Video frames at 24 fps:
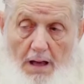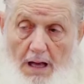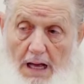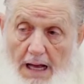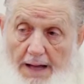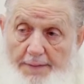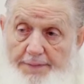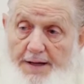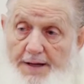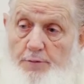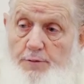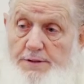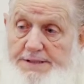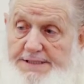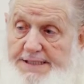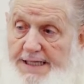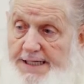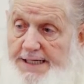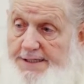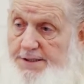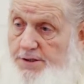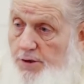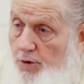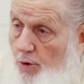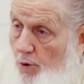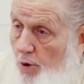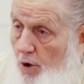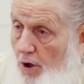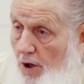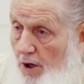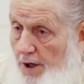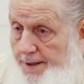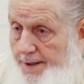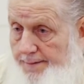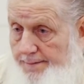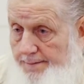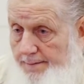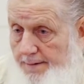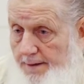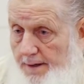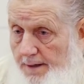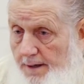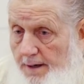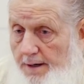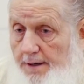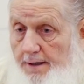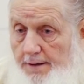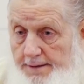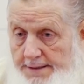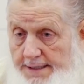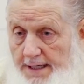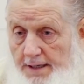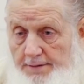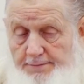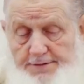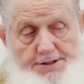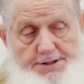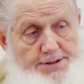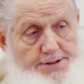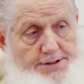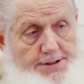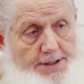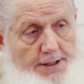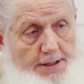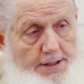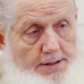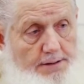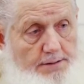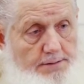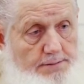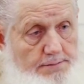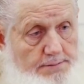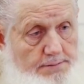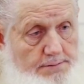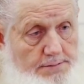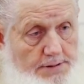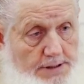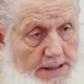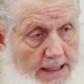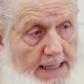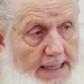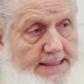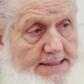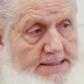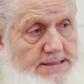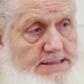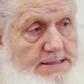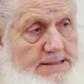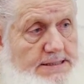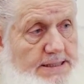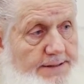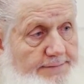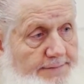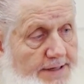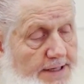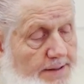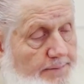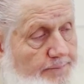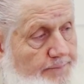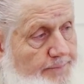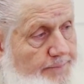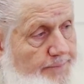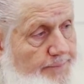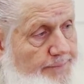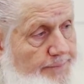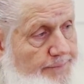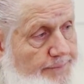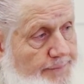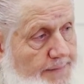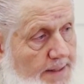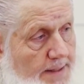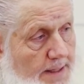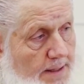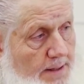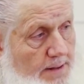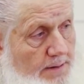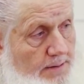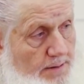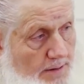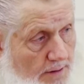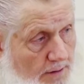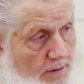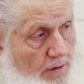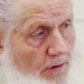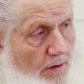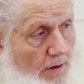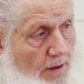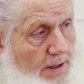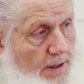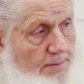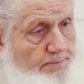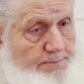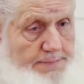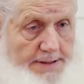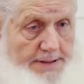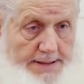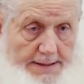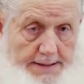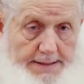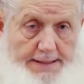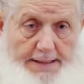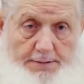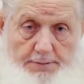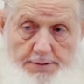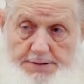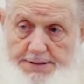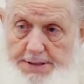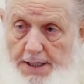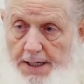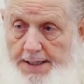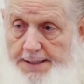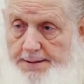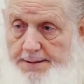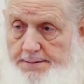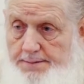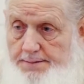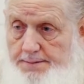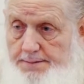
and they recite the Quran on our television channel, Guide Us TV. They'll call up, and they recite.